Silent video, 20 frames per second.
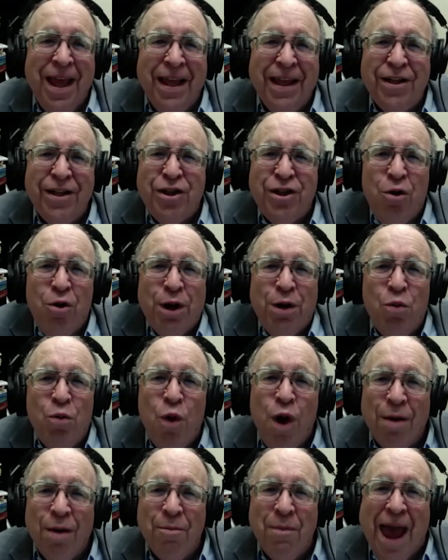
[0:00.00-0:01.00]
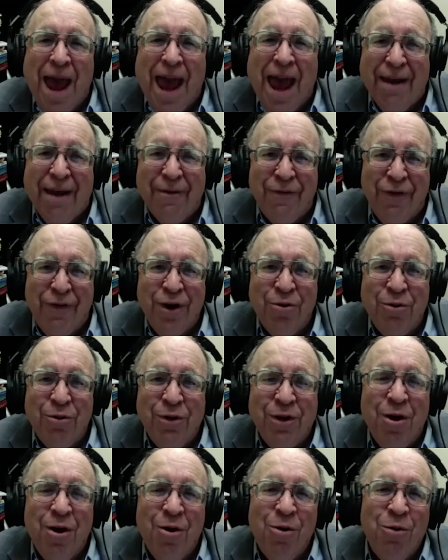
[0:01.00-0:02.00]
There's only one man for you
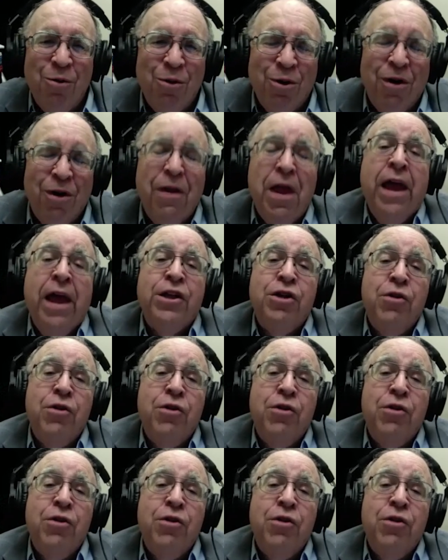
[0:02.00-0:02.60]
in the whole world.